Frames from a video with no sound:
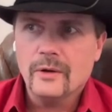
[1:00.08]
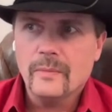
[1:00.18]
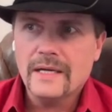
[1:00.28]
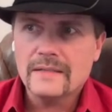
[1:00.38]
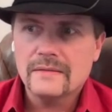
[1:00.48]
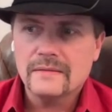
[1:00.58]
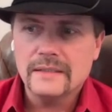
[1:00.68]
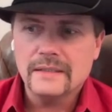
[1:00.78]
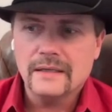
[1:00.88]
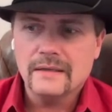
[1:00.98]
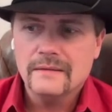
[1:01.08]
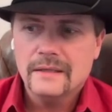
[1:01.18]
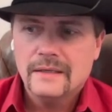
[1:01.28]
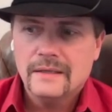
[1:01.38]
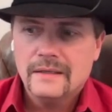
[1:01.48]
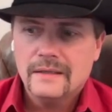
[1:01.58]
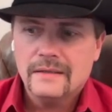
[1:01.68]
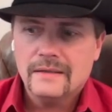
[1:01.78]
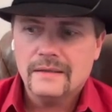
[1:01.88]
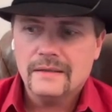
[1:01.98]
go back to the
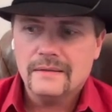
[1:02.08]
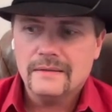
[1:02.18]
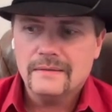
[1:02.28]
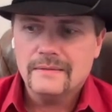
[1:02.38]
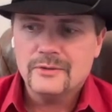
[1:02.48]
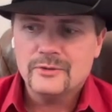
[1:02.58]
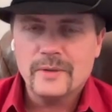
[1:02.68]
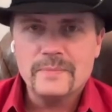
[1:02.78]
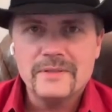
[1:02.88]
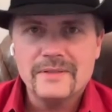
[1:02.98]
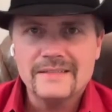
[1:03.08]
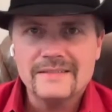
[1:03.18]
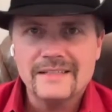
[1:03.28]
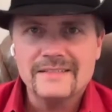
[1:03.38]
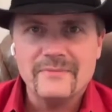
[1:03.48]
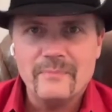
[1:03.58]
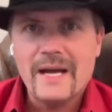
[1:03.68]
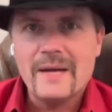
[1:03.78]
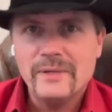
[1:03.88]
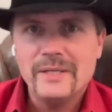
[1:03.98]
scripture that says, if
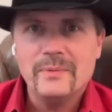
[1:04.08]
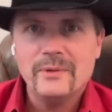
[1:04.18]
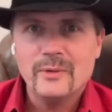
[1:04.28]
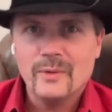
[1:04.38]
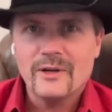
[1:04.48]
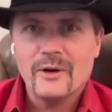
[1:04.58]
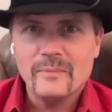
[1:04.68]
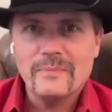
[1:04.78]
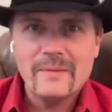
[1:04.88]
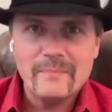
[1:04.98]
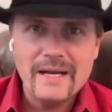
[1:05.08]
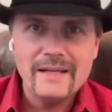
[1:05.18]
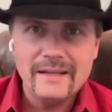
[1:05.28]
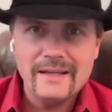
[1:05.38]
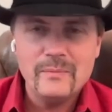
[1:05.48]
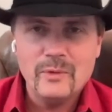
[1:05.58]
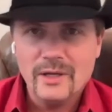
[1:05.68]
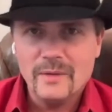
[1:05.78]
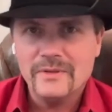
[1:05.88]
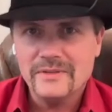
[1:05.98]
my people who are called by my name will
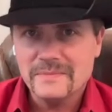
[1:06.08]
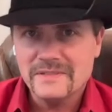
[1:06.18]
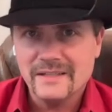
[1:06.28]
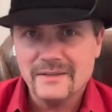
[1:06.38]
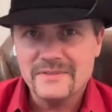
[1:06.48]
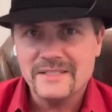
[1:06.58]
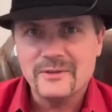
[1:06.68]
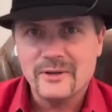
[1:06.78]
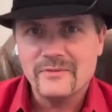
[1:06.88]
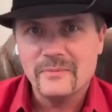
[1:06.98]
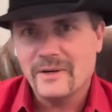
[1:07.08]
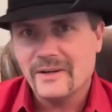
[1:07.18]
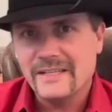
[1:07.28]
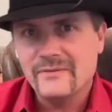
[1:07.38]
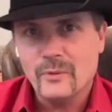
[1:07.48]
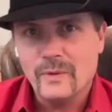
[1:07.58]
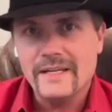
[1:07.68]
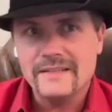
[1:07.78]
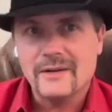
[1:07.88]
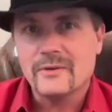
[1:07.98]
humble themselves and turn from their evil
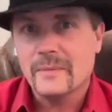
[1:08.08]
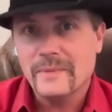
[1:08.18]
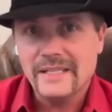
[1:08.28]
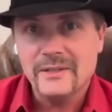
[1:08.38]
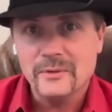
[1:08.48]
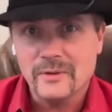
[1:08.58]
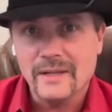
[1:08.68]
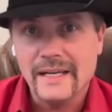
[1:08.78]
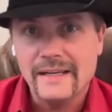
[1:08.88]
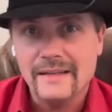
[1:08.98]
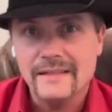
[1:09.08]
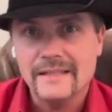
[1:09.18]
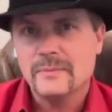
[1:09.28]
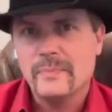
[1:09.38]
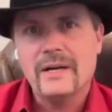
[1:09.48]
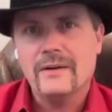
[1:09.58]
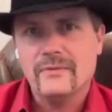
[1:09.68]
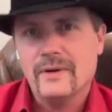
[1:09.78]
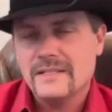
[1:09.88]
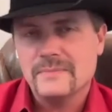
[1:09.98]
ways, I'll come and heal their land. That's a
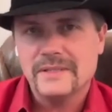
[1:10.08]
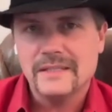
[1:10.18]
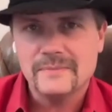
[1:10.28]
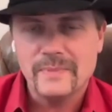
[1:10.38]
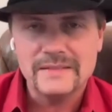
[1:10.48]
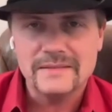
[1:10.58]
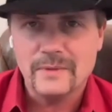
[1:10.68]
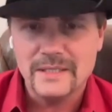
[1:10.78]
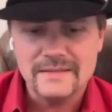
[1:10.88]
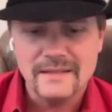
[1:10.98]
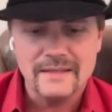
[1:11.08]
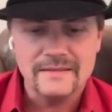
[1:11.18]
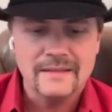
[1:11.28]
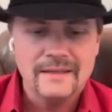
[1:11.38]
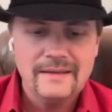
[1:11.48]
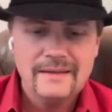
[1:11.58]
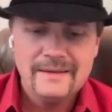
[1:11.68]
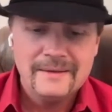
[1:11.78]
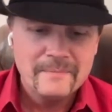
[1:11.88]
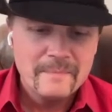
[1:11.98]
paraphrase, but that's basically what it says.
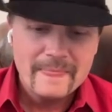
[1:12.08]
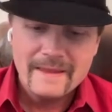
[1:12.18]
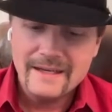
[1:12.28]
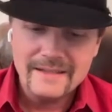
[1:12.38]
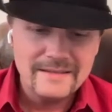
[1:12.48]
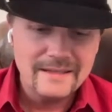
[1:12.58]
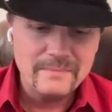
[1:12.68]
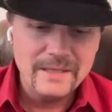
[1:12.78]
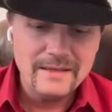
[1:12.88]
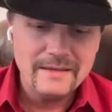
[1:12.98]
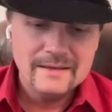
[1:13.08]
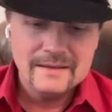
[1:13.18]
And I said, man,